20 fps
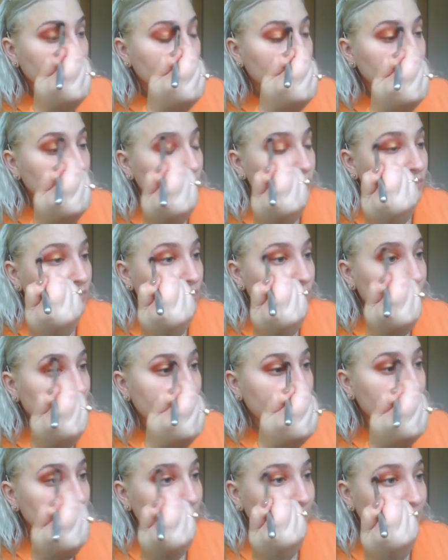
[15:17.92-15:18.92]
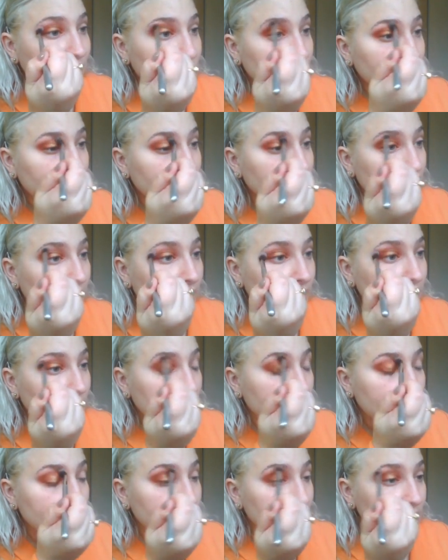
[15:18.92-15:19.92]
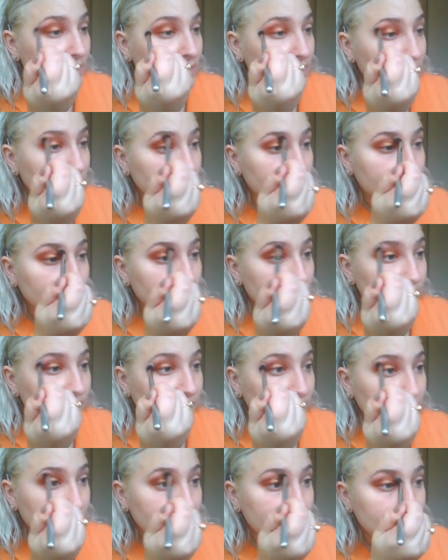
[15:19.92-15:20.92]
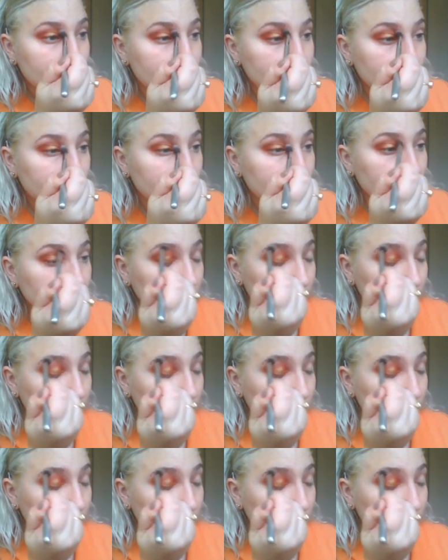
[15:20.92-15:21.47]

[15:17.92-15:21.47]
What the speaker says: we'll do the bottom after we put on the foundation